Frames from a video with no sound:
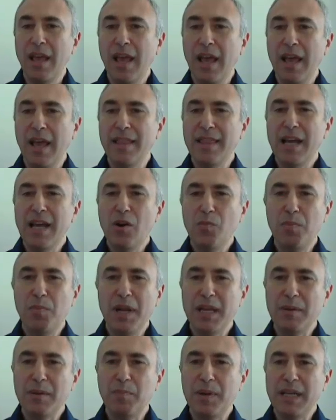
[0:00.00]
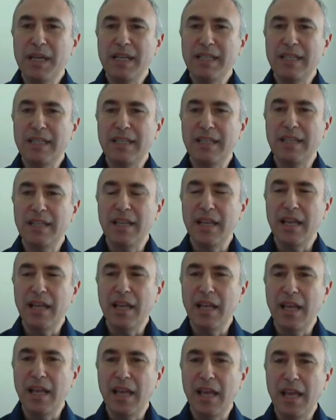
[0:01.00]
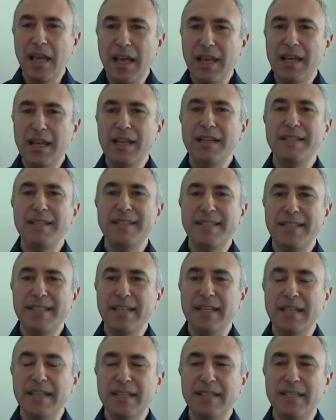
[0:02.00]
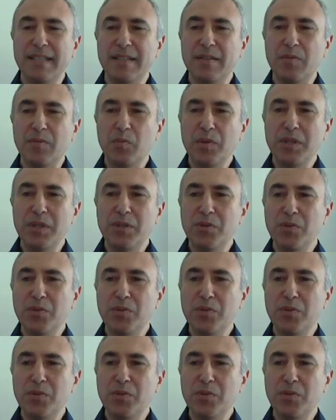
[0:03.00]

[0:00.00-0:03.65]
and now black played a6, which